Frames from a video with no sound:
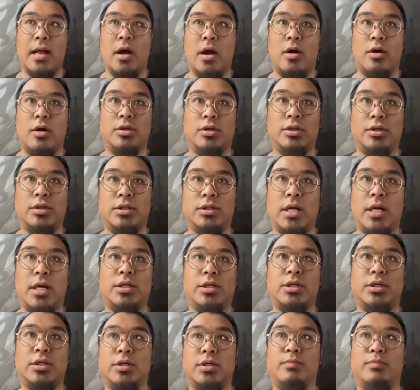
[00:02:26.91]
are
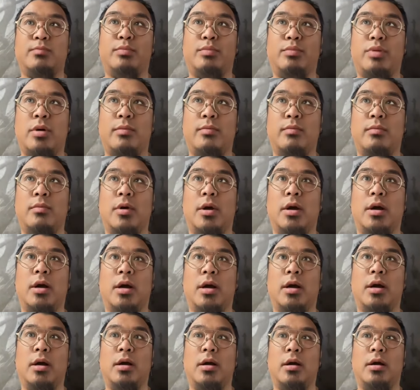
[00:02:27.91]
such pro
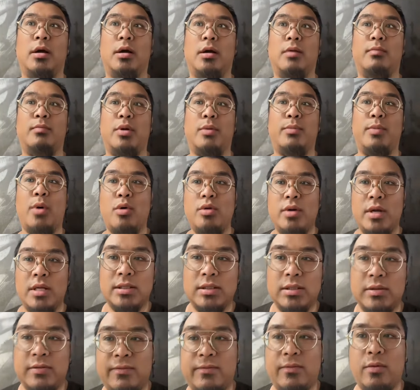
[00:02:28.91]
uh,
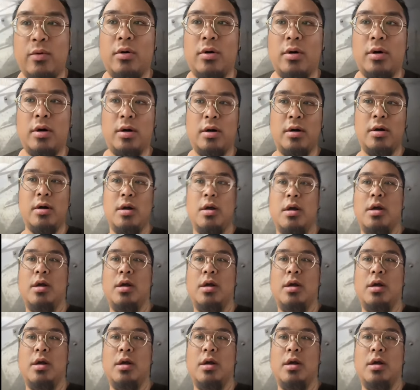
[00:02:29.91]
proponents for,